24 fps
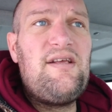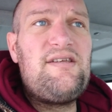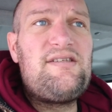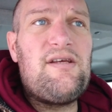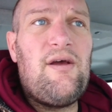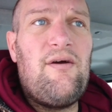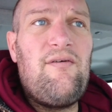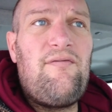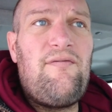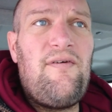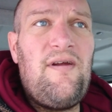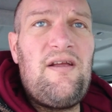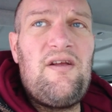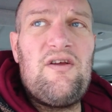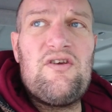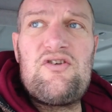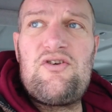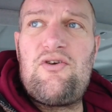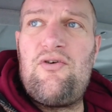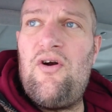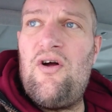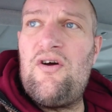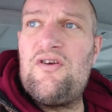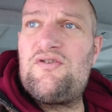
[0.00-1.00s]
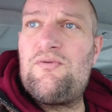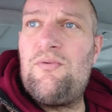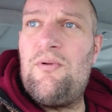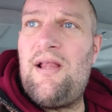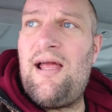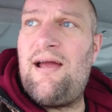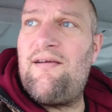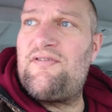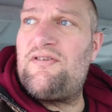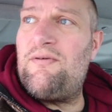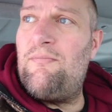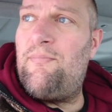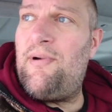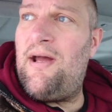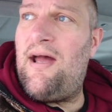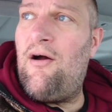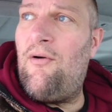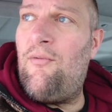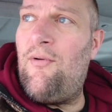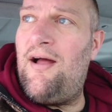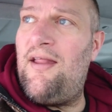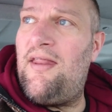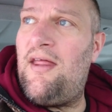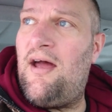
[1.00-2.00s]
So fingers crossed we'll have some
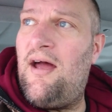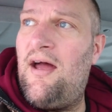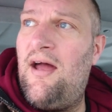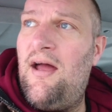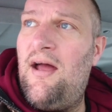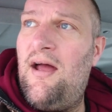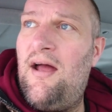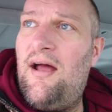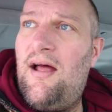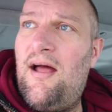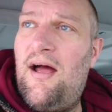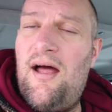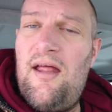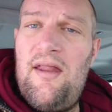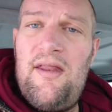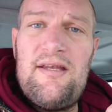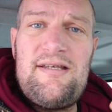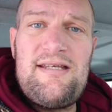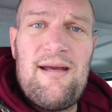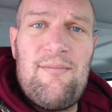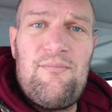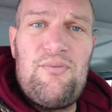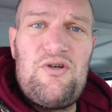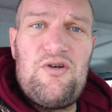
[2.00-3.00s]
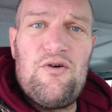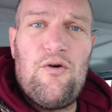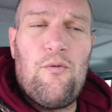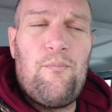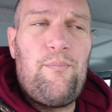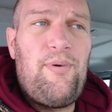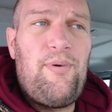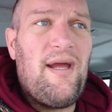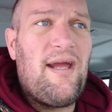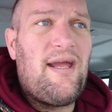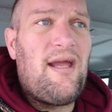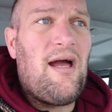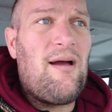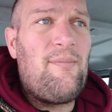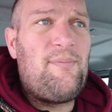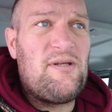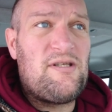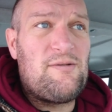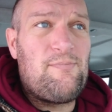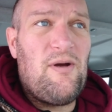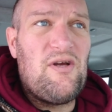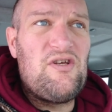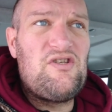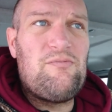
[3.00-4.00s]
better weather. The temperature will pick up.
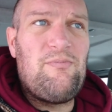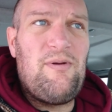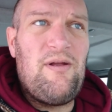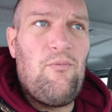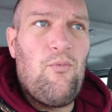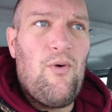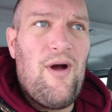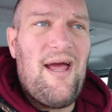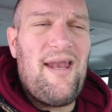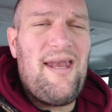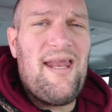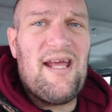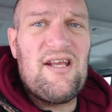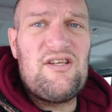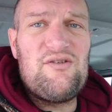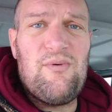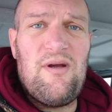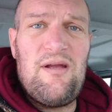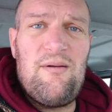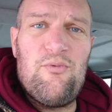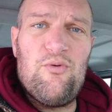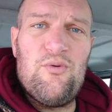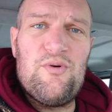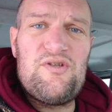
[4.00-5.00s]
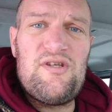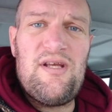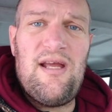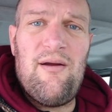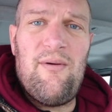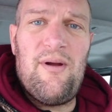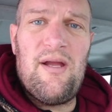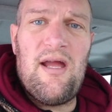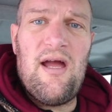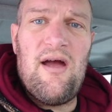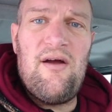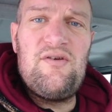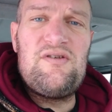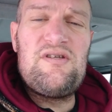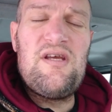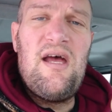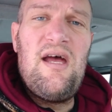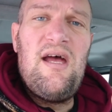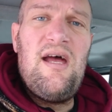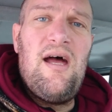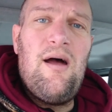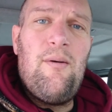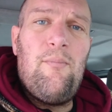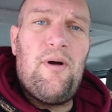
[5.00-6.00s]
It's supposed to be wet next week, but we'll see how it goes.
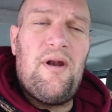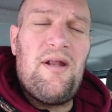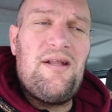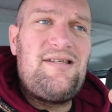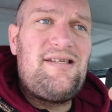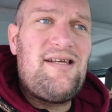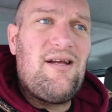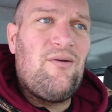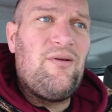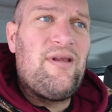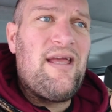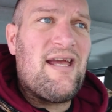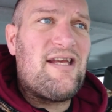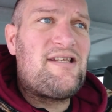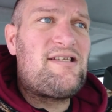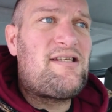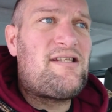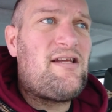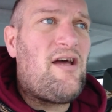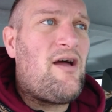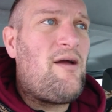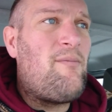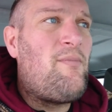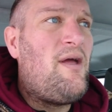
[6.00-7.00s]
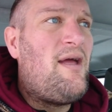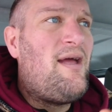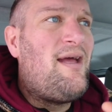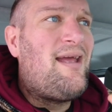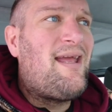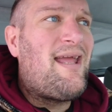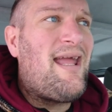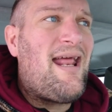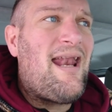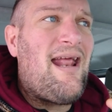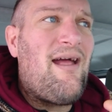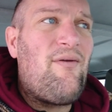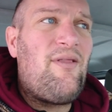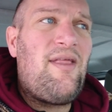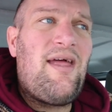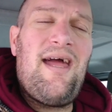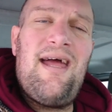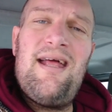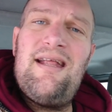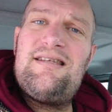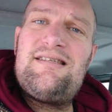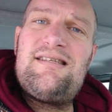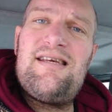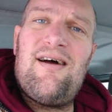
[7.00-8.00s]
But until next time, get out
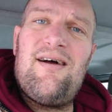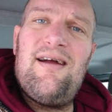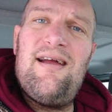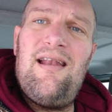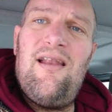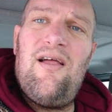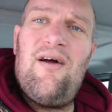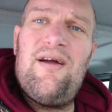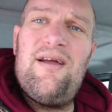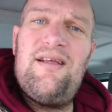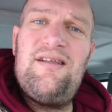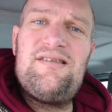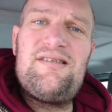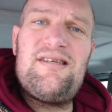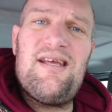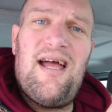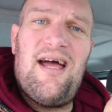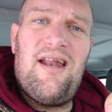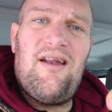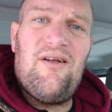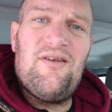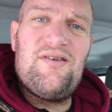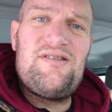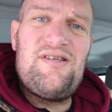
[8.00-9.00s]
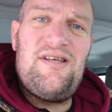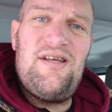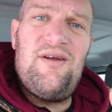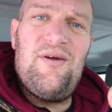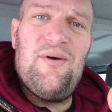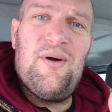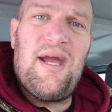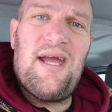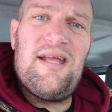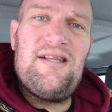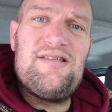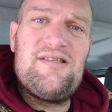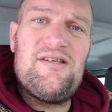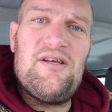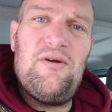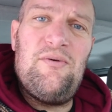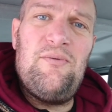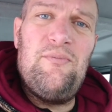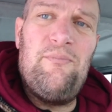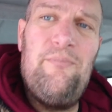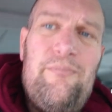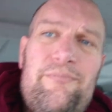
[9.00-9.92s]
there, tight lines, and I'll see you again soon.